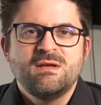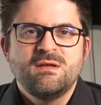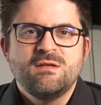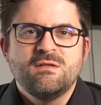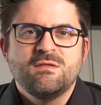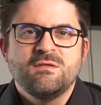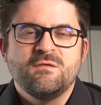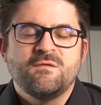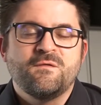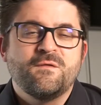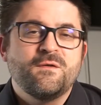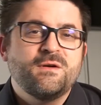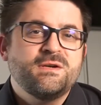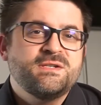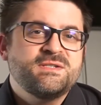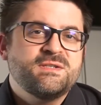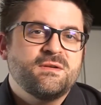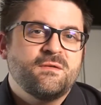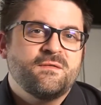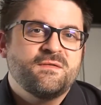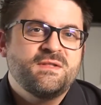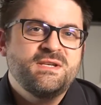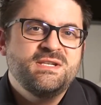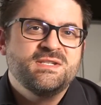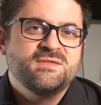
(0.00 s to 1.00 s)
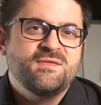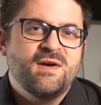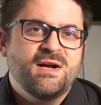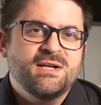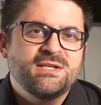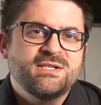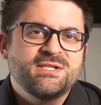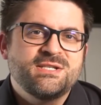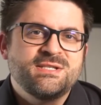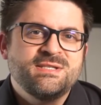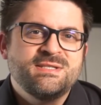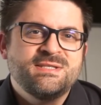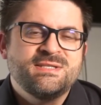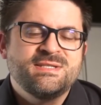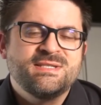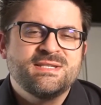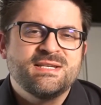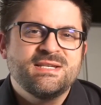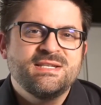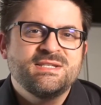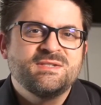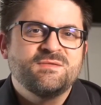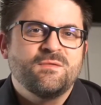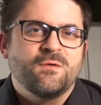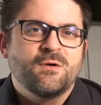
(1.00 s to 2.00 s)
The first of these functions
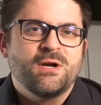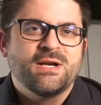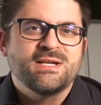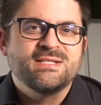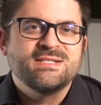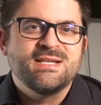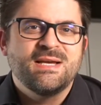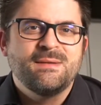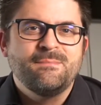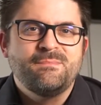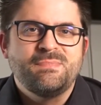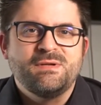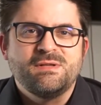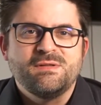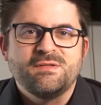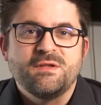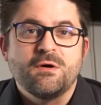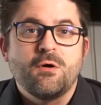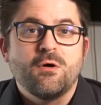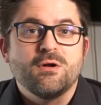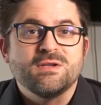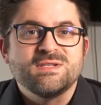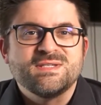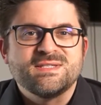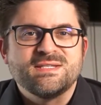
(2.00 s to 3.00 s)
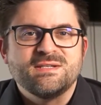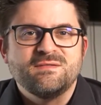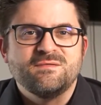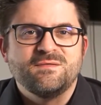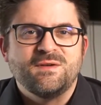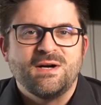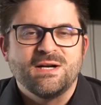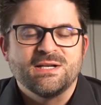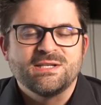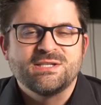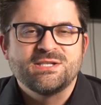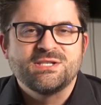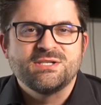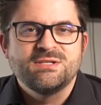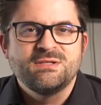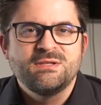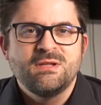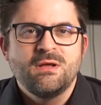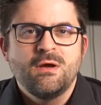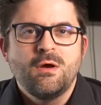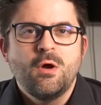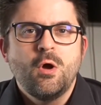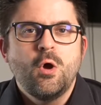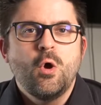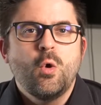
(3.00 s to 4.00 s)
is, for example, the constant
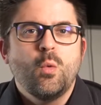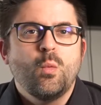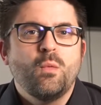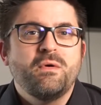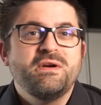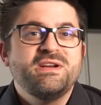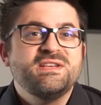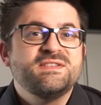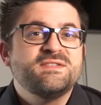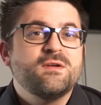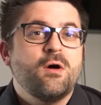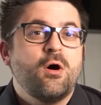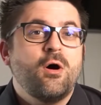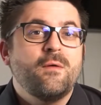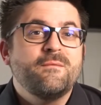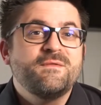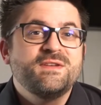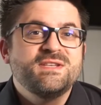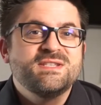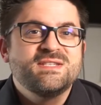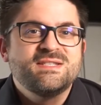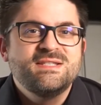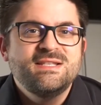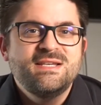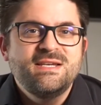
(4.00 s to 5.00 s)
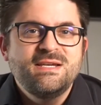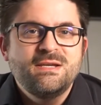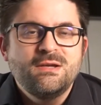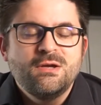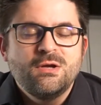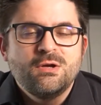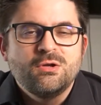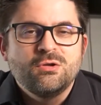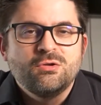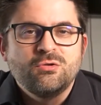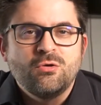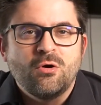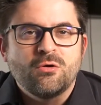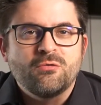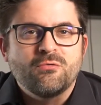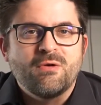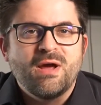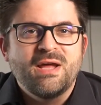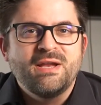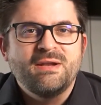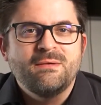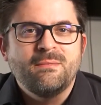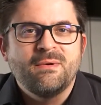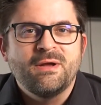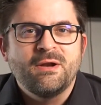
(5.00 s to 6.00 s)
function, which is obviously not
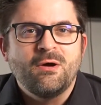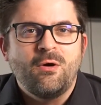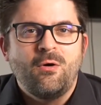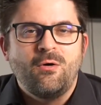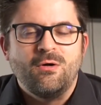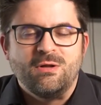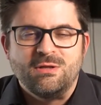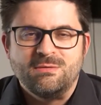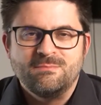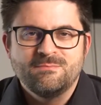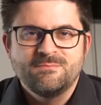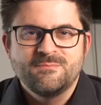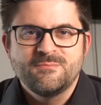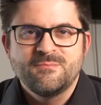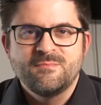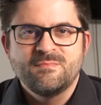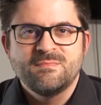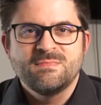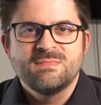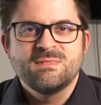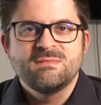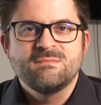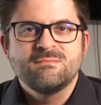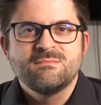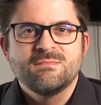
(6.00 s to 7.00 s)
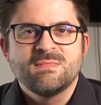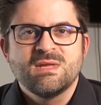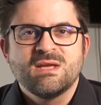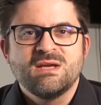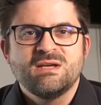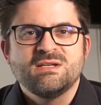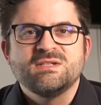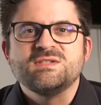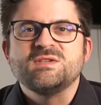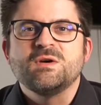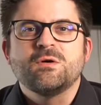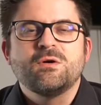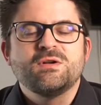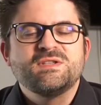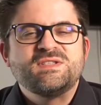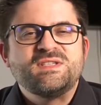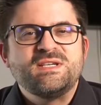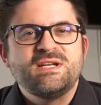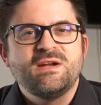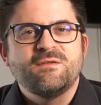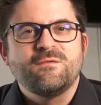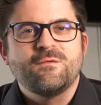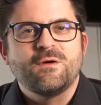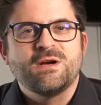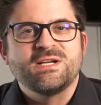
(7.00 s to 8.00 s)
random at all. So
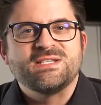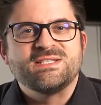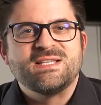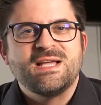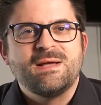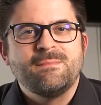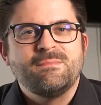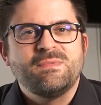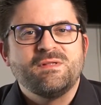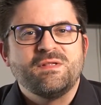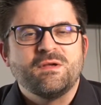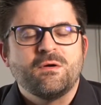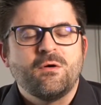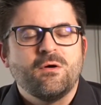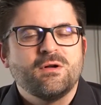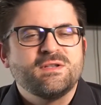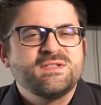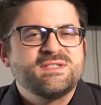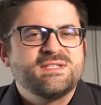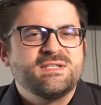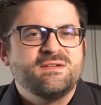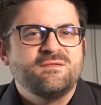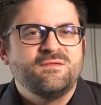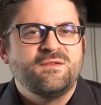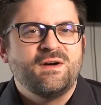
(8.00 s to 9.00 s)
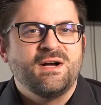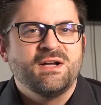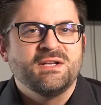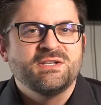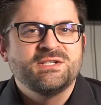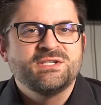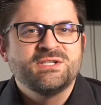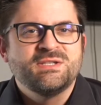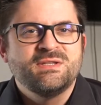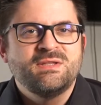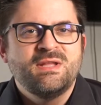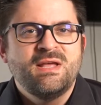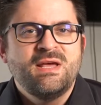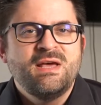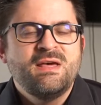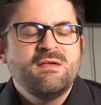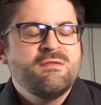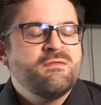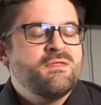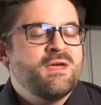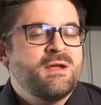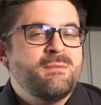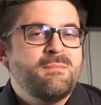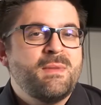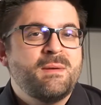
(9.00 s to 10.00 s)
consider, for example, the constant function
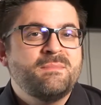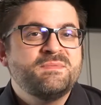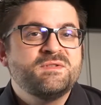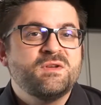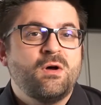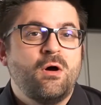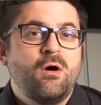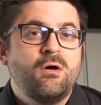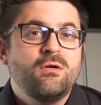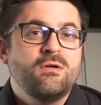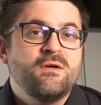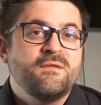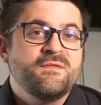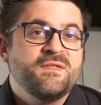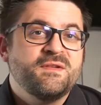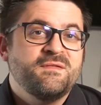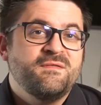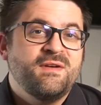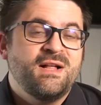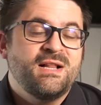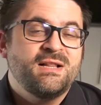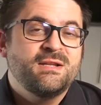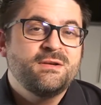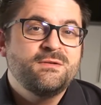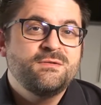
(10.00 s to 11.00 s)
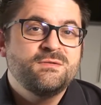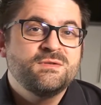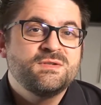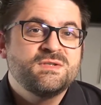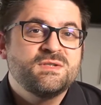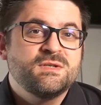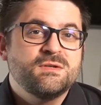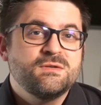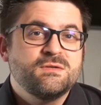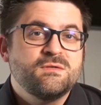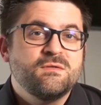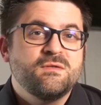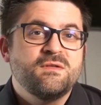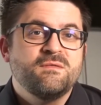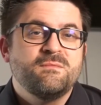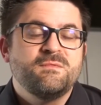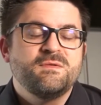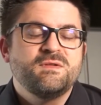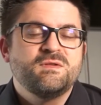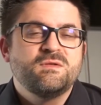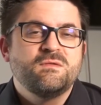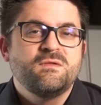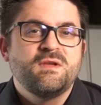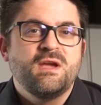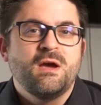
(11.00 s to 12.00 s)
that maps all of the values to
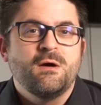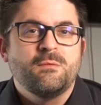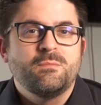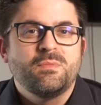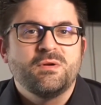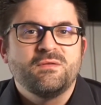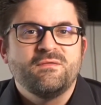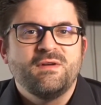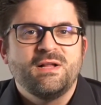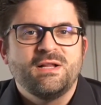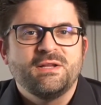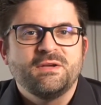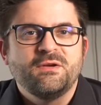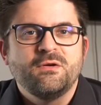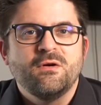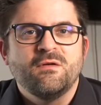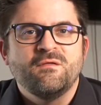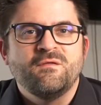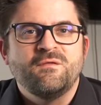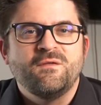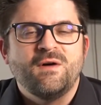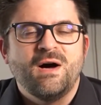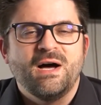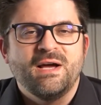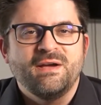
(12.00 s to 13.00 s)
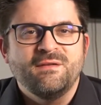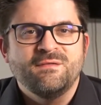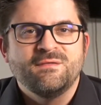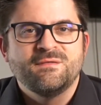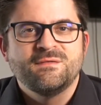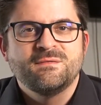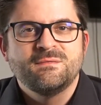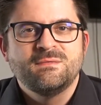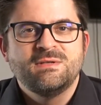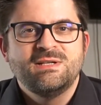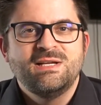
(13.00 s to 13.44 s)
the output value of 5.